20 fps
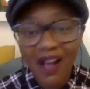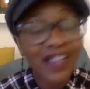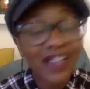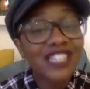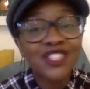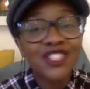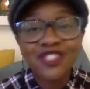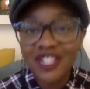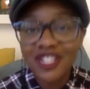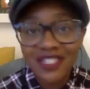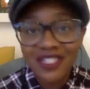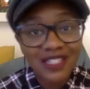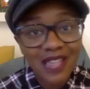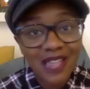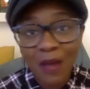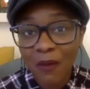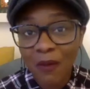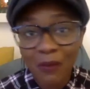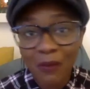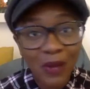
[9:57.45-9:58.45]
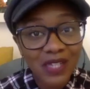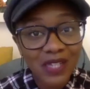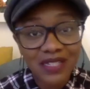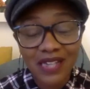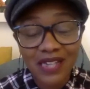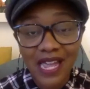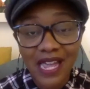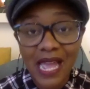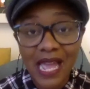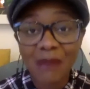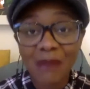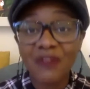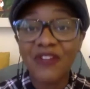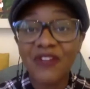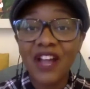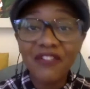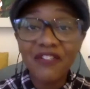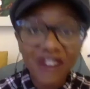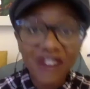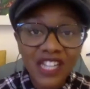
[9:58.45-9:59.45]
It's just the type of person I am. If I
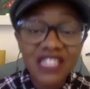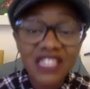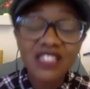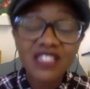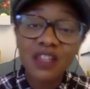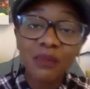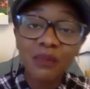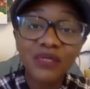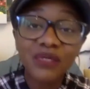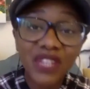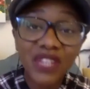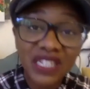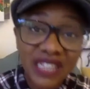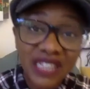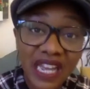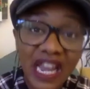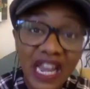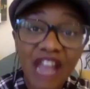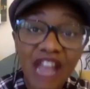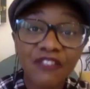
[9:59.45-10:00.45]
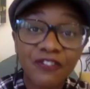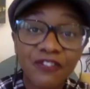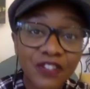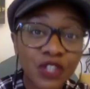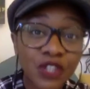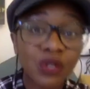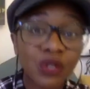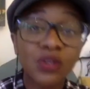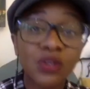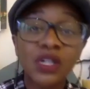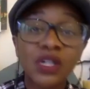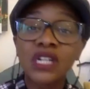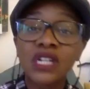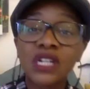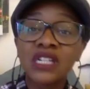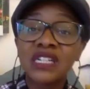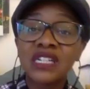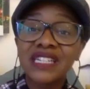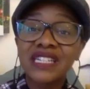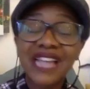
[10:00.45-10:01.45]
find something that I feel
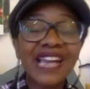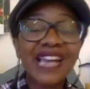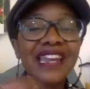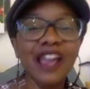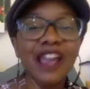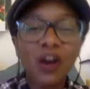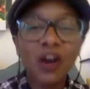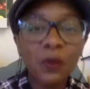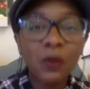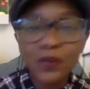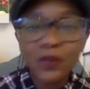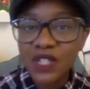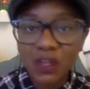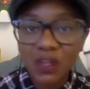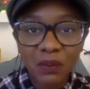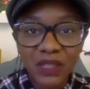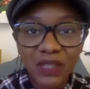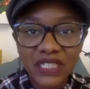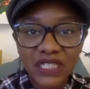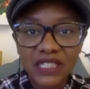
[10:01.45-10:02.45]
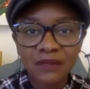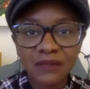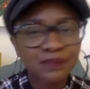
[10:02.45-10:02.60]
can help somebody,